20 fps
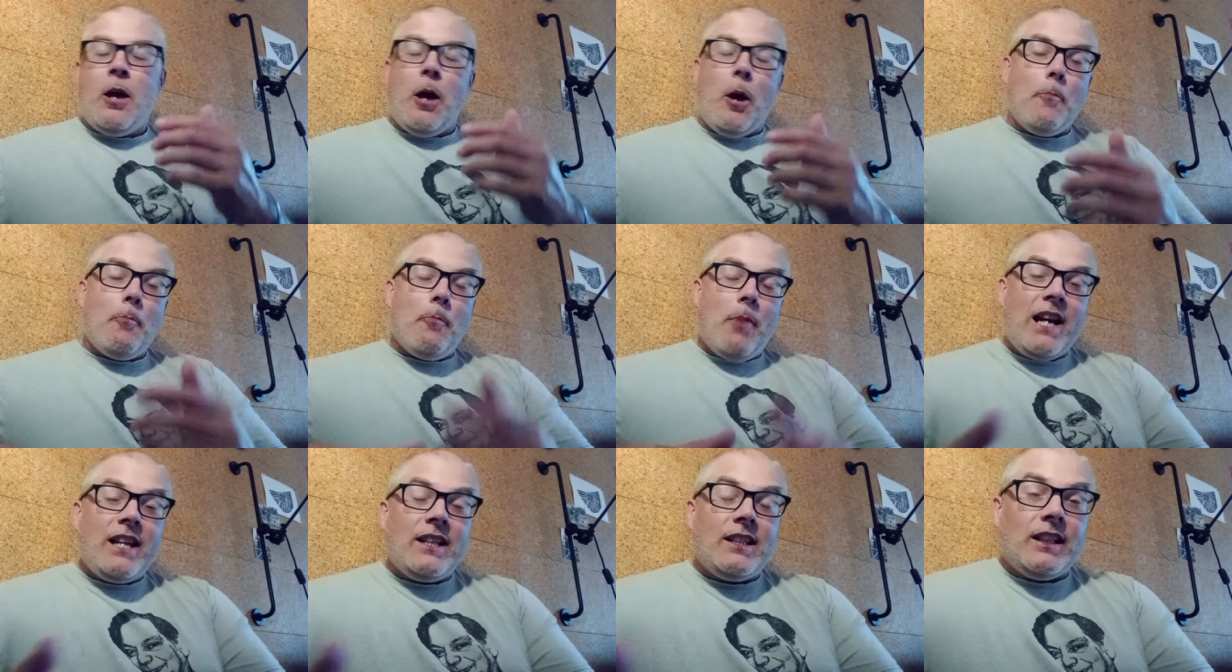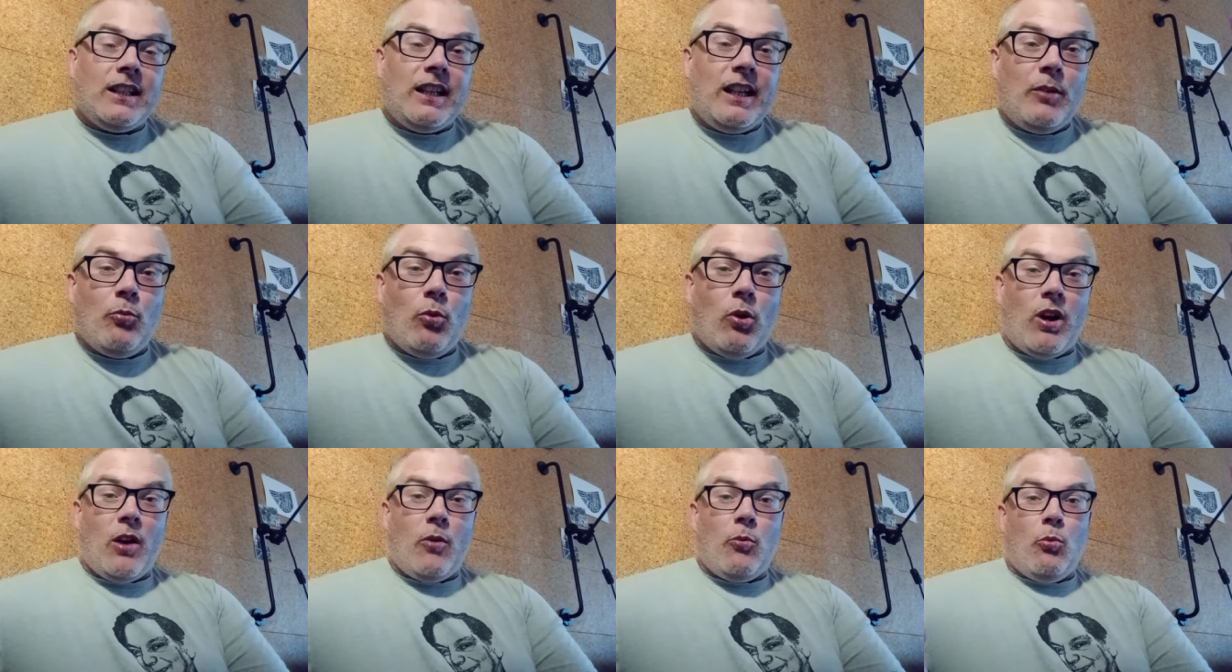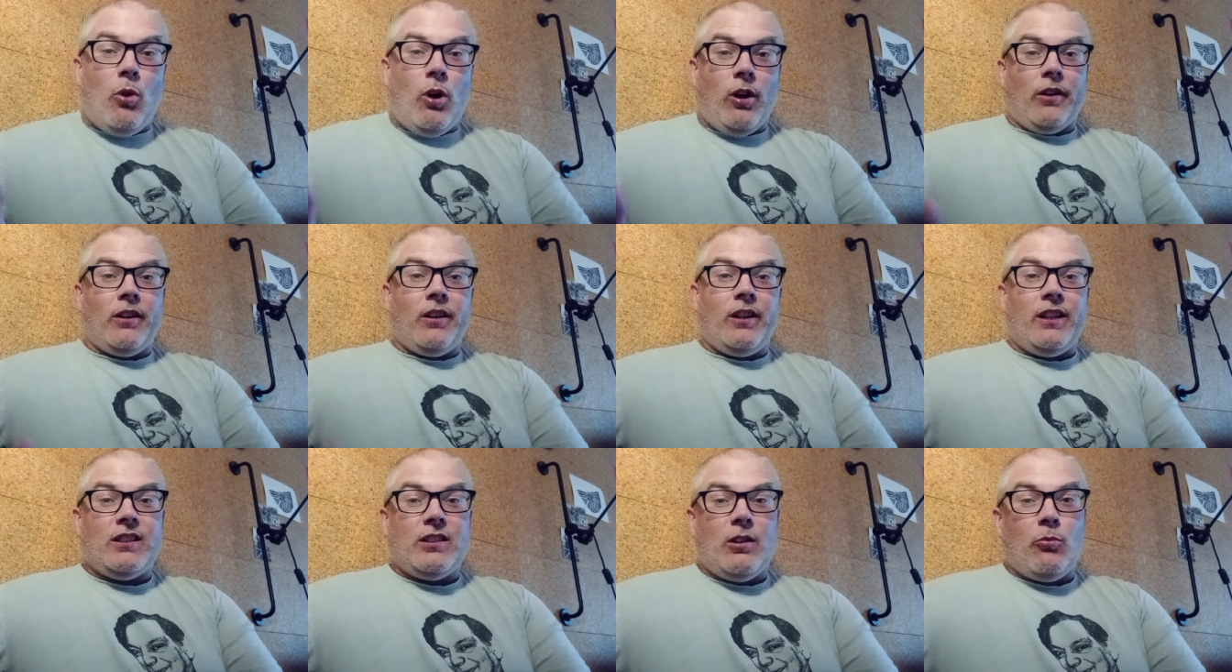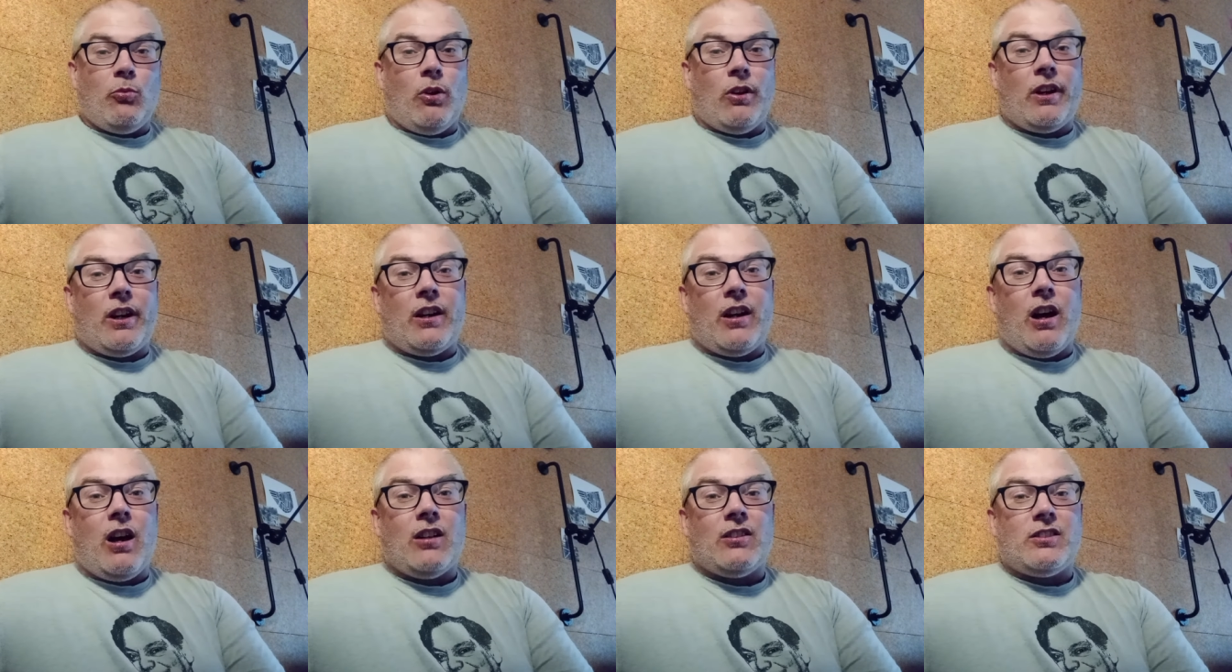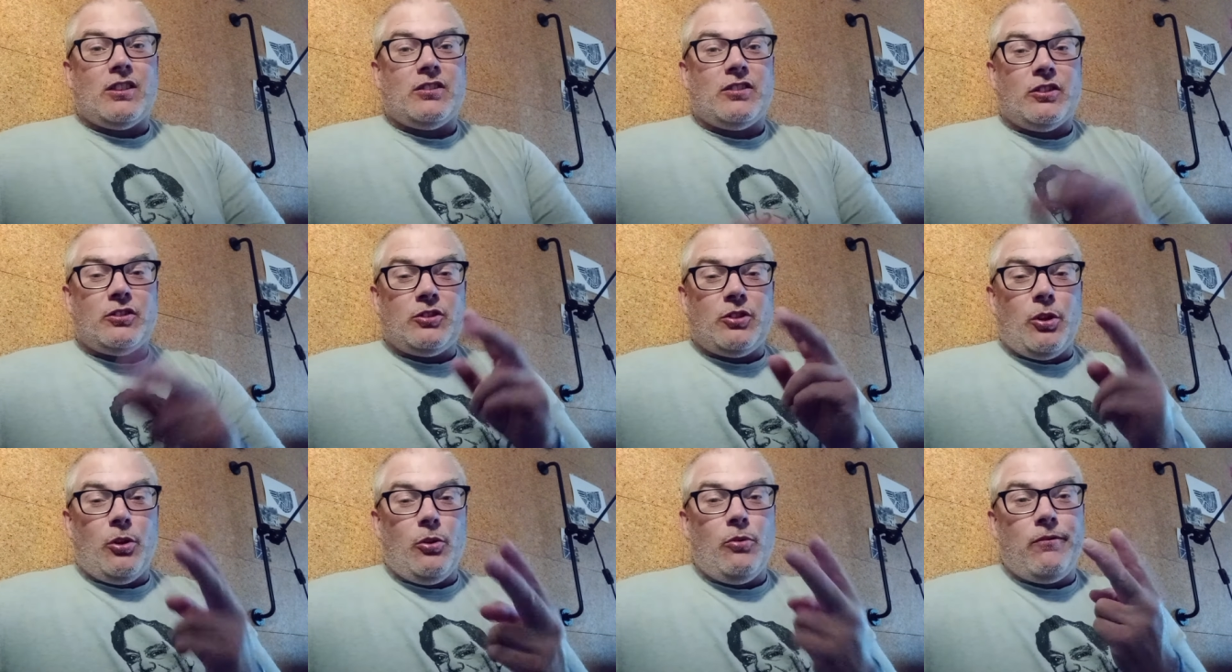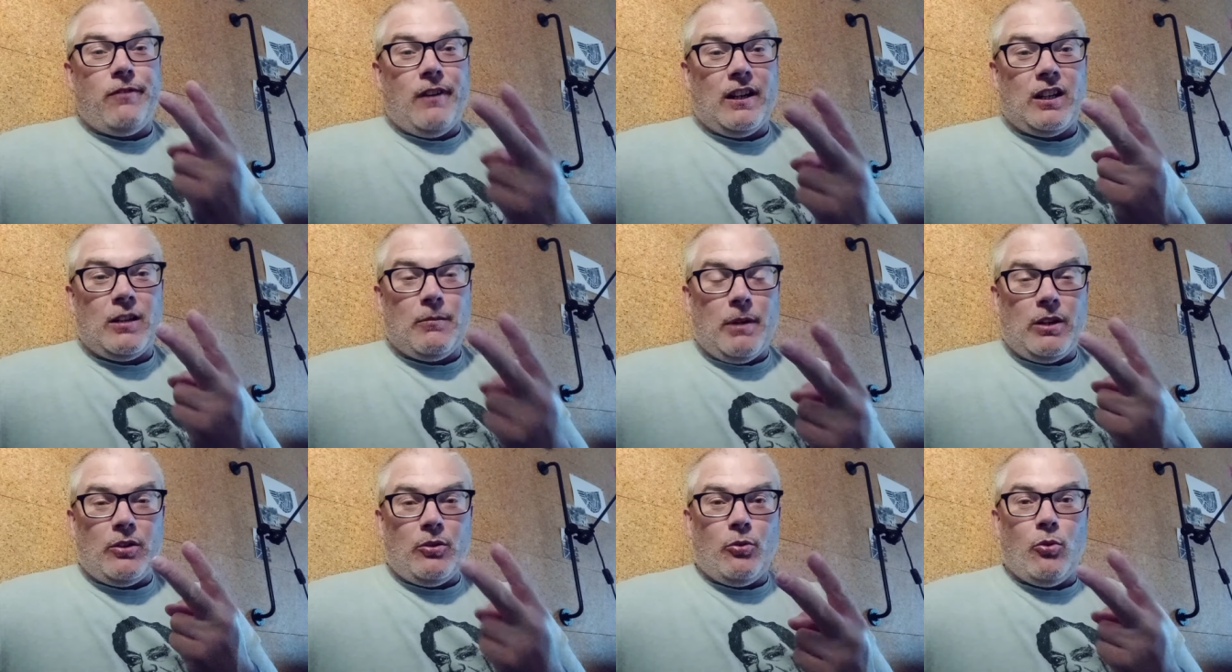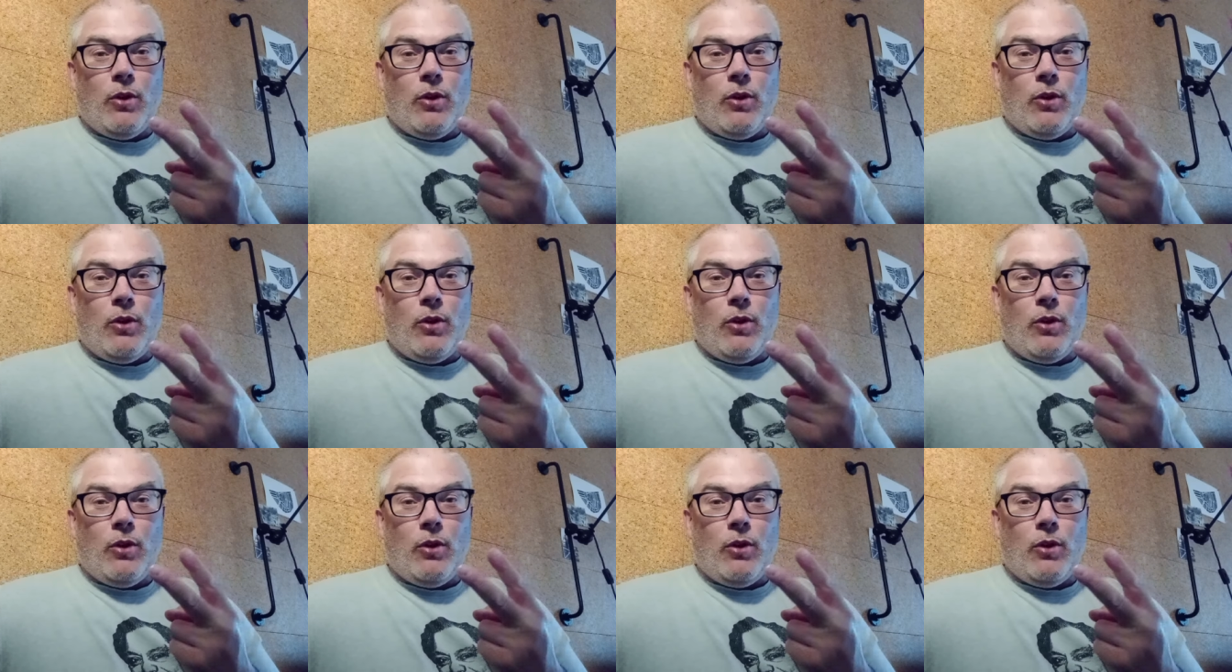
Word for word: And basically, what I want is I want an answer to two fundamental